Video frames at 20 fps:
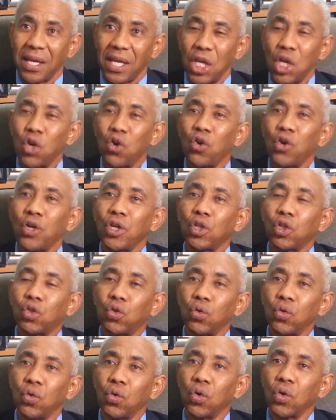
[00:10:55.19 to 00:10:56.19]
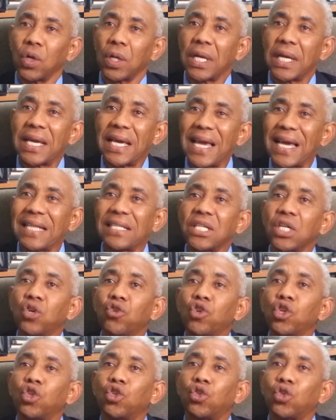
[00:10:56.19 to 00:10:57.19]
in order to get
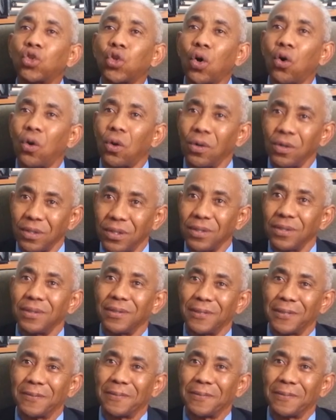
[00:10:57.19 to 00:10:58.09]
results,